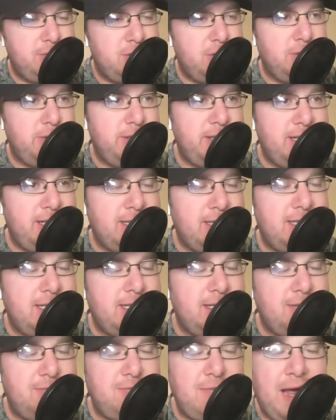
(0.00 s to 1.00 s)
So
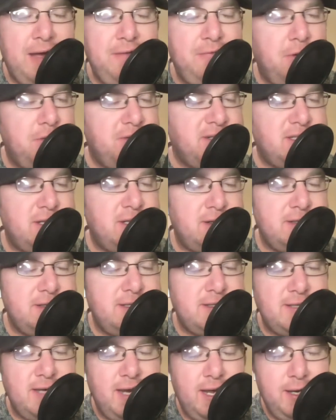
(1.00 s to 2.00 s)
I've always heard
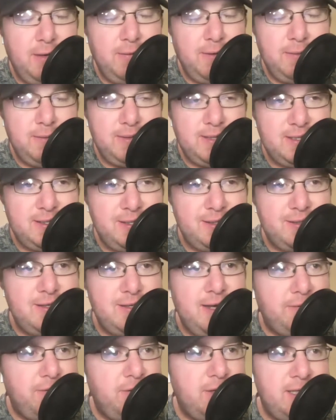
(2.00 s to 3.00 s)
this, and I agree with this. It's
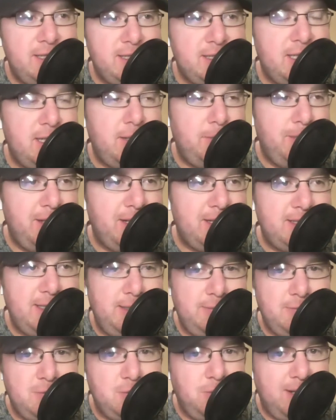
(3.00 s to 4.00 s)
never easy to beat a
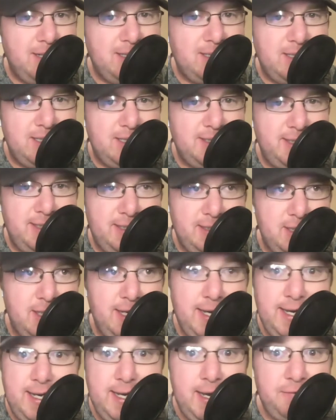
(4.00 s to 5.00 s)
team twice in a season.
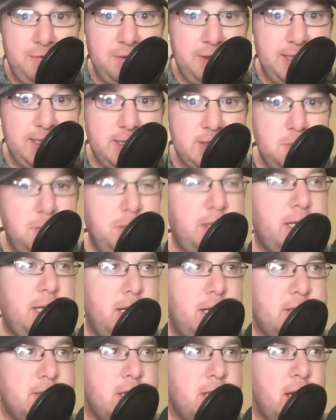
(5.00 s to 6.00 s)
It never is,
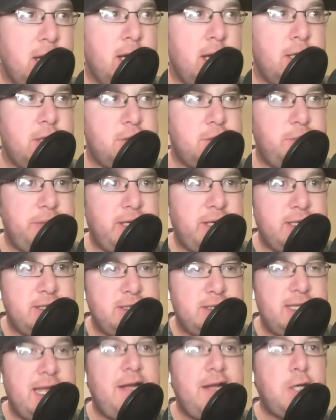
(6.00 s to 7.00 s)
because
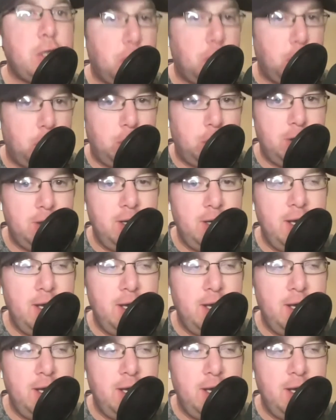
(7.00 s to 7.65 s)
they learn.